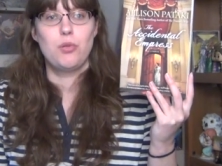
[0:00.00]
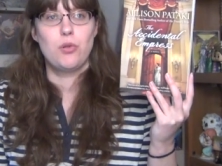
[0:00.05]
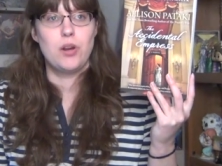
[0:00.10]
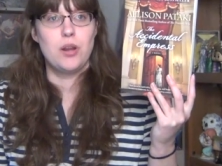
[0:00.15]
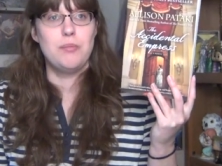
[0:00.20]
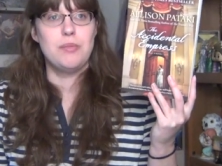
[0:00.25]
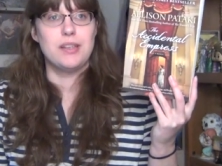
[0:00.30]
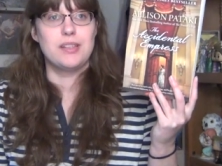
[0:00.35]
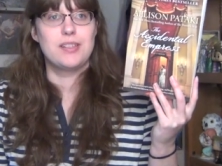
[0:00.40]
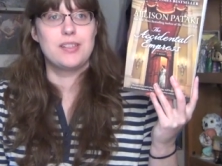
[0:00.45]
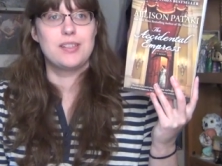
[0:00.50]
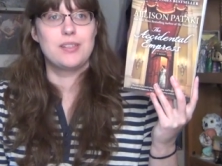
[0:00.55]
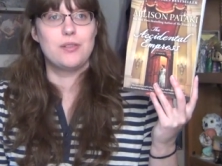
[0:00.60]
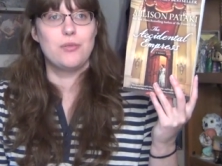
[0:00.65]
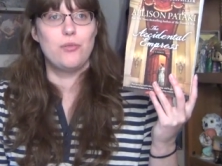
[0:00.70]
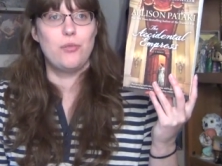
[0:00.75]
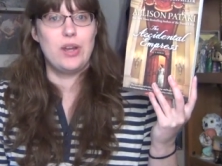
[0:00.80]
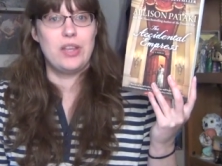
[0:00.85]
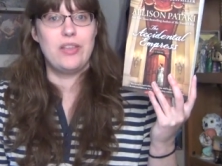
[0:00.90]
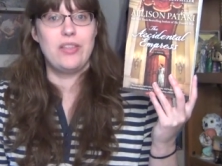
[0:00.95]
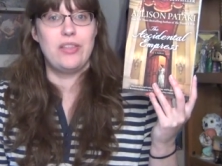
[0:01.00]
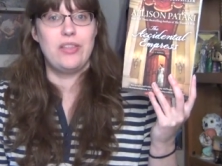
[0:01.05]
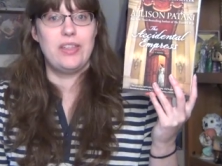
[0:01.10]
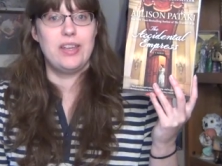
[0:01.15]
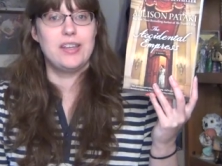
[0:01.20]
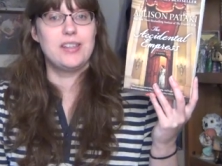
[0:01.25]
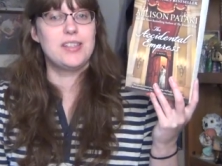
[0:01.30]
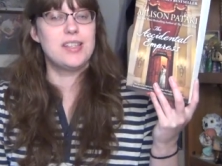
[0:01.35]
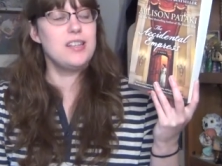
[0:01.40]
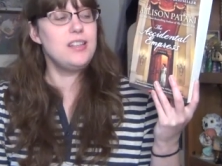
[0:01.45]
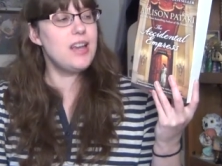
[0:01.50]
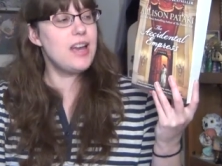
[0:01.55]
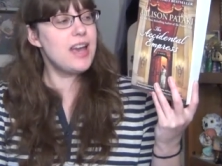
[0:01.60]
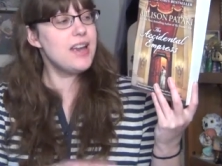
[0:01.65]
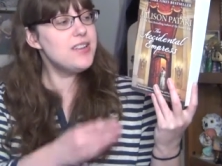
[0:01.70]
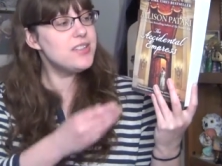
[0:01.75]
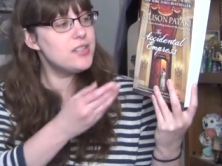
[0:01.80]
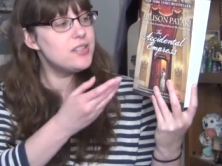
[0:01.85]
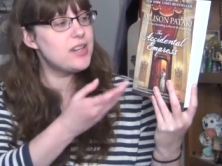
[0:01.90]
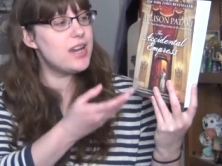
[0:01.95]
premise with this, and yeah,
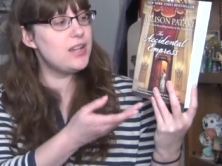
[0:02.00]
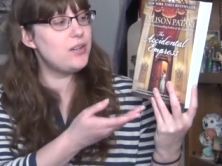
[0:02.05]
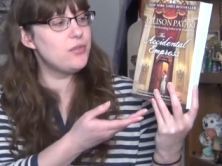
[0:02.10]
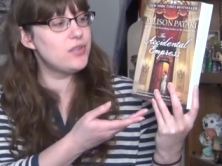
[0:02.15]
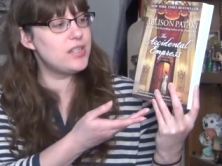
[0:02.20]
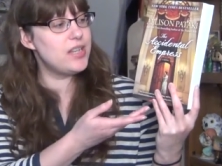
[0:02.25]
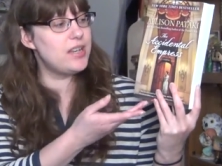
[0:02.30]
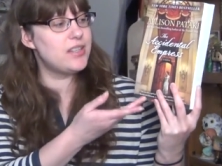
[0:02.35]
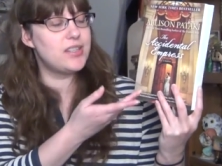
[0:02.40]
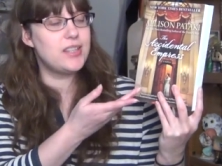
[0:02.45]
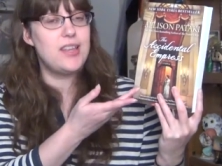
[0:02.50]
as the title says,